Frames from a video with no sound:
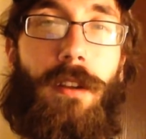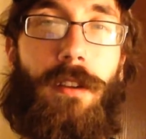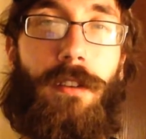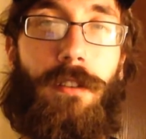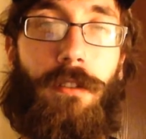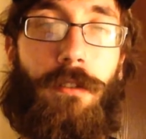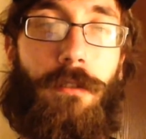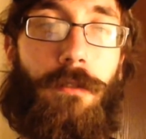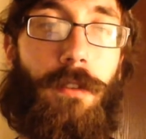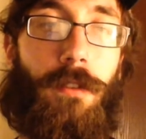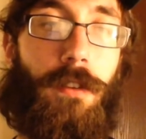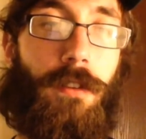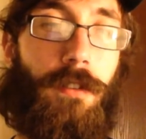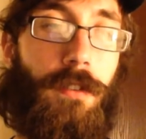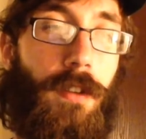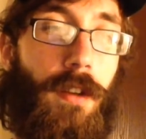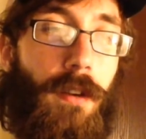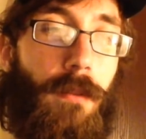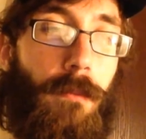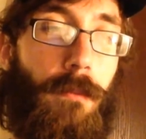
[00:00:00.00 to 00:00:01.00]
I just
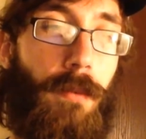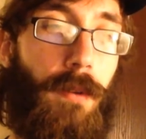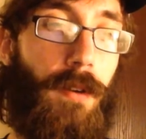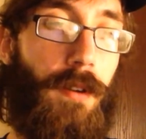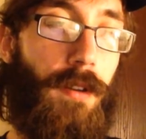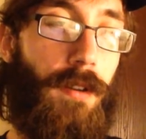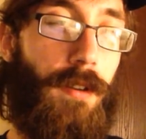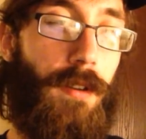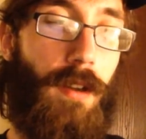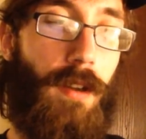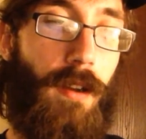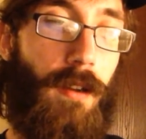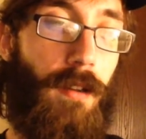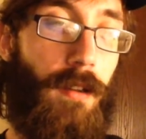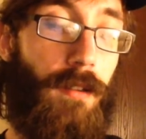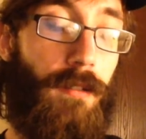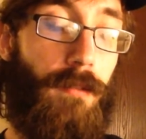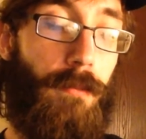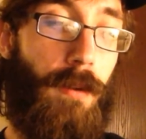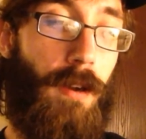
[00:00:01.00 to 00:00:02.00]
finished up, but
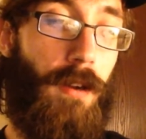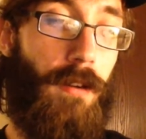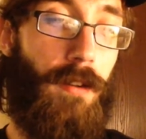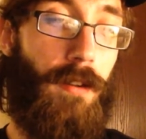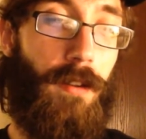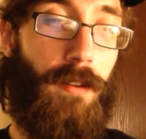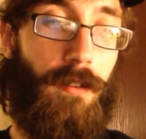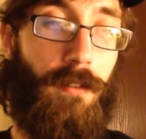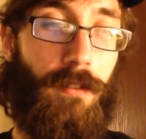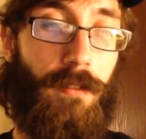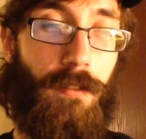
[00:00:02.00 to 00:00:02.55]
that's about it.